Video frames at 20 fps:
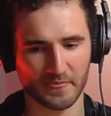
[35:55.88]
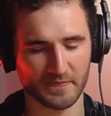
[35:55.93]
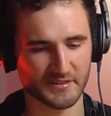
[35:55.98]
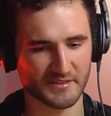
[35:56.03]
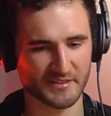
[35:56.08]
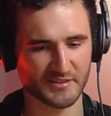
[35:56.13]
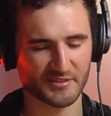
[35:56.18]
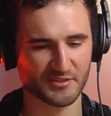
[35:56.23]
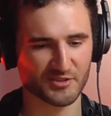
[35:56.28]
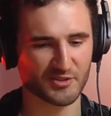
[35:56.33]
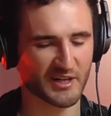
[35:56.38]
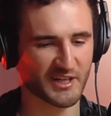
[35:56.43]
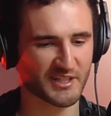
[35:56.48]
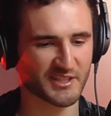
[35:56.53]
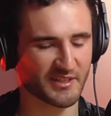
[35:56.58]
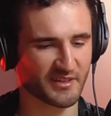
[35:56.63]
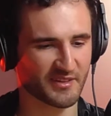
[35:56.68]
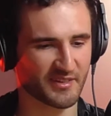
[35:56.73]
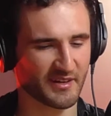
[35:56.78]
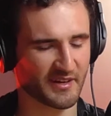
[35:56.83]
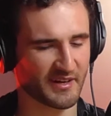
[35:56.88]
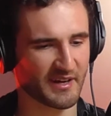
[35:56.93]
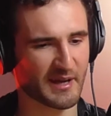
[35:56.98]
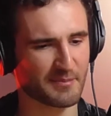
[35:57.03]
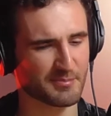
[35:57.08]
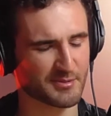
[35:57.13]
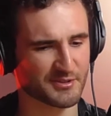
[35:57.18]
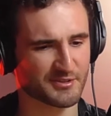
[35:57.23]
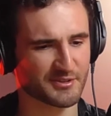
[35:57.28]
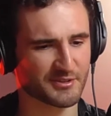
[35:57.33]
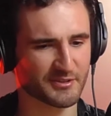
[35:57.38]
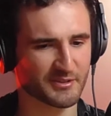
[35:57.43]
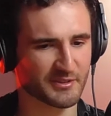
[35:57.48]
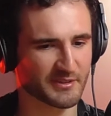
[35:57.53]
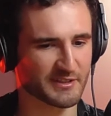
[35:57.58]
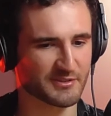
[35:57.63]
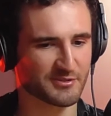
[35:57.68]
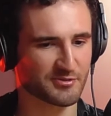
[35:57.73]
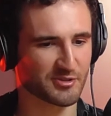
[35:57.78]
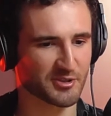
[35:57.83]
this tragic thing happened to you.
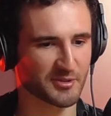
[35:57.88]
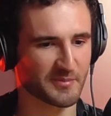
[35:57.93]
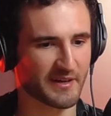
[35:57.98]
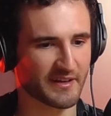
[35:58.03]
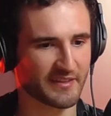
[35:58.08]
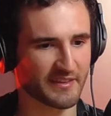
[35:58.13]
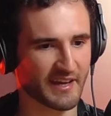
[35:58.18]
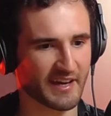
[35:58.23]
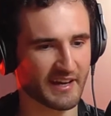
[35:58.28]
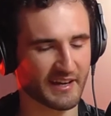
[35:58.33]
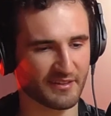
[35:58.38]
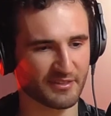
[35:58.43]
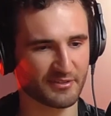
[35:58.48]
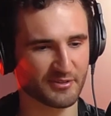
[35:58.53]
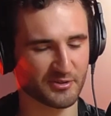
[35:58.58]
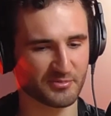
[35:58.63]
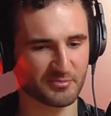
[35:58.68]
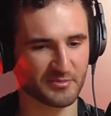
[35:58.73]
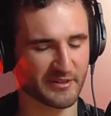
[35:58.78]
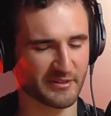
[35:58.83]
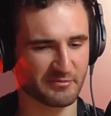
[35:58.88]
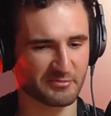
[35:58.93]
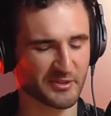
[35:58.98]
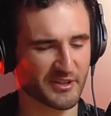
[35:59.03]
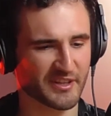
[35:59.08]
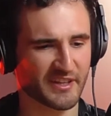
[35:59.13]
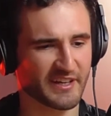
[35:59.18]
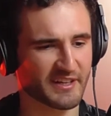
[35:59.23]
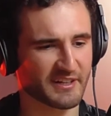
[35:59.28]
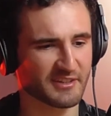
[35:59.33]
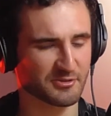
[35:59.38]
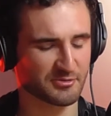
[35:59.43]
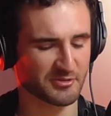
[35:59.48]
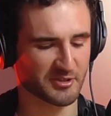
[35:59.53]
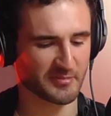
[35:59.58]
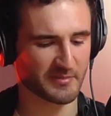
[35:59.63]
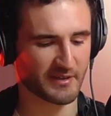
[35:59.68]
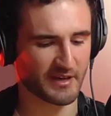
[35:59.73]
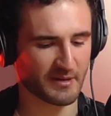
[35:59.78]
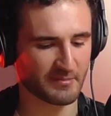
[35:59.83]
Let's talk about that. I thought, what are they going to
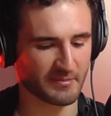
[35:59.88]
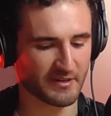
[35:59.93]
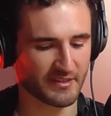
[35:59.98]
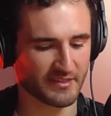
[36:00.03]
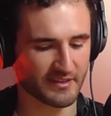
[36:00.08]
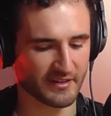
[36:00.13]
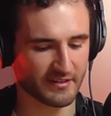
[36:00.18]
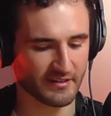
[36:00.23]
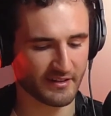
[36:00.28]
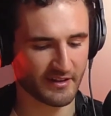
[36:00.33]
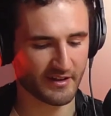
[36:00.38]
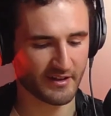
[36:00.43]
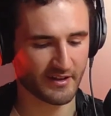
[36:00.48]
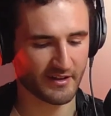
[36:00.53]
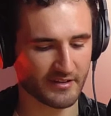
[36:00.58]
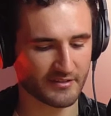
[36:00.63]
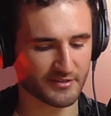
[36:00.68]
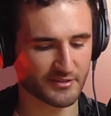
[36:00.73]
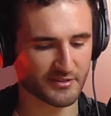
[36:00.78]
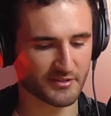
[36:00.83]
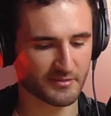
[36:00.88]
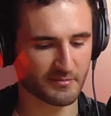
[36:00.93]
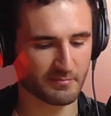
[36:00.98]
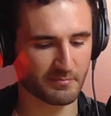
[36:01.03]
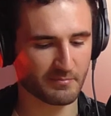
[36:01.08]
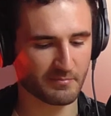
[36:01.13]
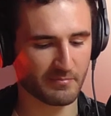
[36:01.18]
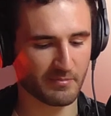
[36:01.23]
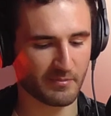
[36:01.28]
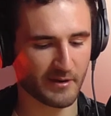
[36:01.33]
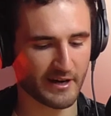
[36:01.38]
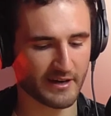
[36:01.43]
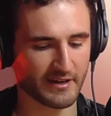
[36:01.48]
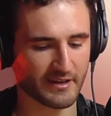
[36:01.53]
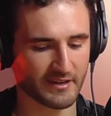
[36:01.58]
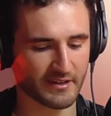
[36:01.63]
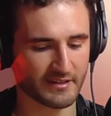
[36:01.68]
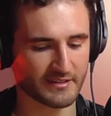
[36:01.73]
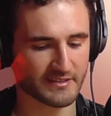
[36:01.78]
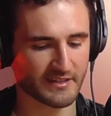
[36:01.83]
talk about? But I think just
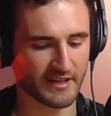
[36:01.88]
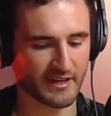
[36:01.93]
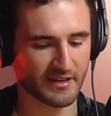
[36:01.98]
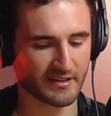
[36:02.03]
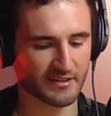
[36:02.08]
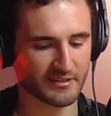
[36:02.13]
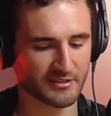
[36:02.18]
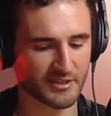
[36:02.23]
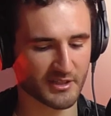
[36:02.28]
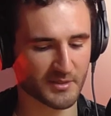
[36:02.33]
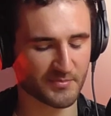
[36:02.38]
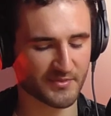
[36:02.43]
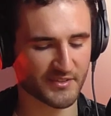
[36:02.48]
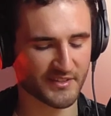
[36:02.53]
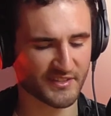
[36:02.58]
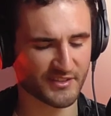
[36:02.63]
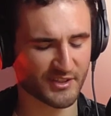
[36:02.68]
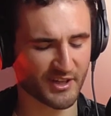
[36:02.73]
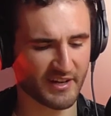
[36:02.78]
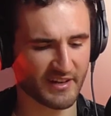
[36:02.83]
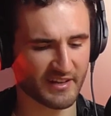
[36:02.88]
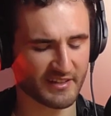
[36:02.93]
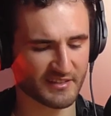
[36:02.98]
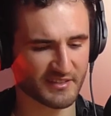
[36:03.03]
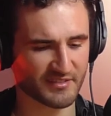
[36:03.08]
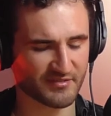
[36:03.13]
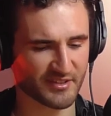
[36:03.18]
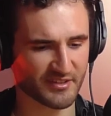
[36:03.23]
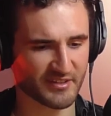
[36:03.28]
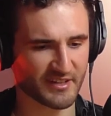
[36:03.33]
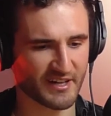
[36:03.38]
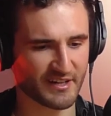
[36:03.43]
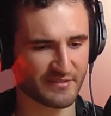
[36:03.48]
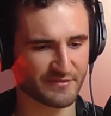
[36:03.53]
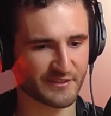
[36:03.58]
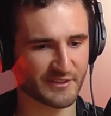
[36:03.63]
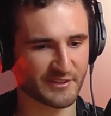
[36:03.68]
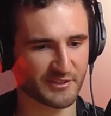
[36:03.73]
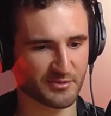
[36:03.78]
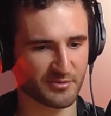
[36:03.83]
breaking it down in terms of the science, if there are
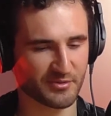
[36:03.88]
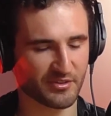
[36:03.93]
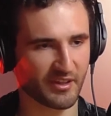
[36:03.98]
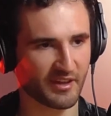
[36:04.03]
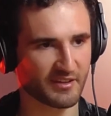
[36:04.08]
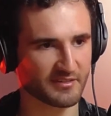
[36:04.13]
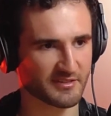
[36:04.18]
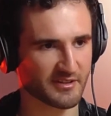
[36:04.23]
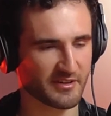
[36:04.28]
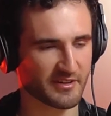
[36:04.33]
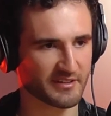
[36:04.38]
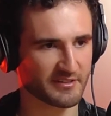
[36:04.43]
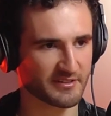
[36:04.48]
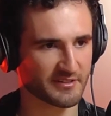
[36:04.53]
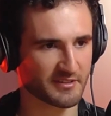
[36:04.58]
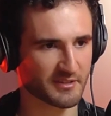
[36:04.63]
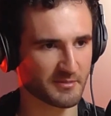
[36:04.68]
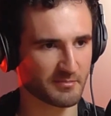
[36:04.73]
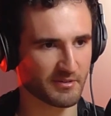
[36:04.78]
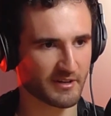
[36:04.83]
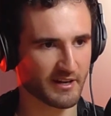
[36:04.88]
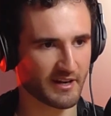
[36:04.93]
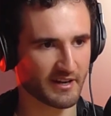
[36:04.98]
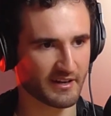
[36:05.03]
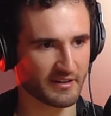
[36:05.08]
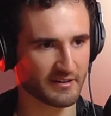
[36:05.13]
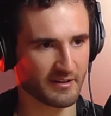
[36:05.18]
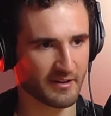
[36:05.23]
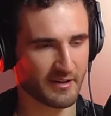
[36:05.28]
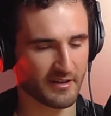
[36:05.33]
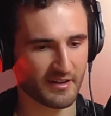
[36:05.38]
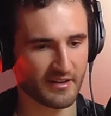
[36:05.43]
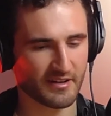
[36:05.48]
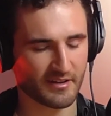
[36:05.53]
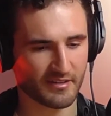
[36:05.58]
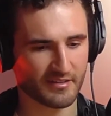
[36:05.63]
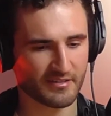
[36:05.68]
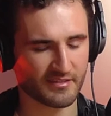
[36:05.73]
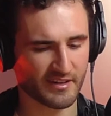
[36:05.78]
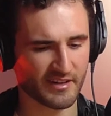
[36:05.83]
physical things going on in your brain,
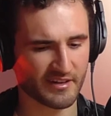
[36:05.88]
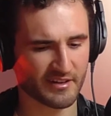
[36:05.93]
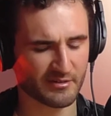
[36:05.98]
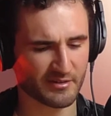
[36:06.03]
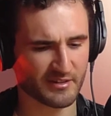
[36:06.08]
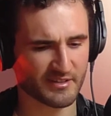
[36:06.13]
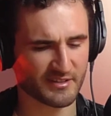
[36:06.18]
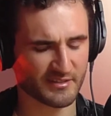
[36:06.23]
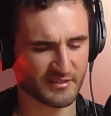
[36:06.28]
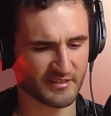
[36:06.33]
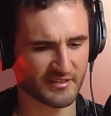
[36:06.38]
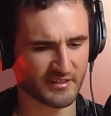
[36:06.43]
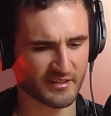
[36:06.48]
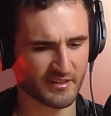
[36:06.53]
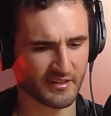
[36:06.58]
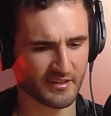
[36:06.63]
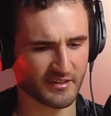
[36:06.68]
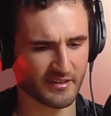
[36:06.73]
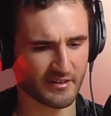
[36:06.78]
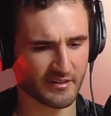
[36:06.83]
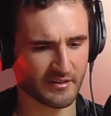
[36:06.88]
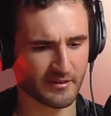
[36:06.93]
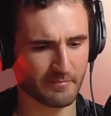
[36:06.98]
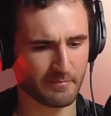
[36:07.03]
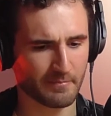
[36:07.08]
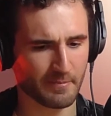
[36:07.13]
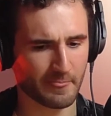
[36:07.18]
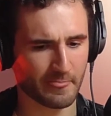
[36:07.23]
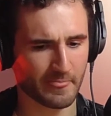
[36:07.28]
there is, for